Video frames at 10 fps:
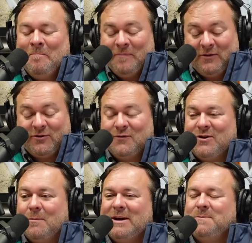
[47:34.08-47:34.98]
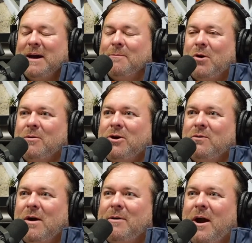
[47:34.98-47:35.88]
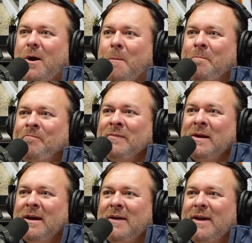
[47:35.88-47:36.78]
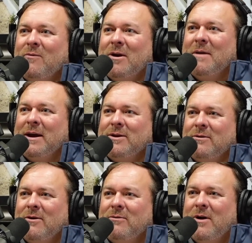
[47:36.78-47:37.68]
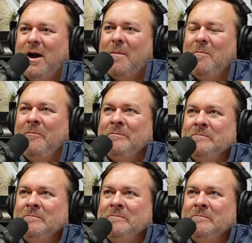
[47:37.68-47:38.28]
And so somebody's making barbecue rub at home and they want to make their own rub.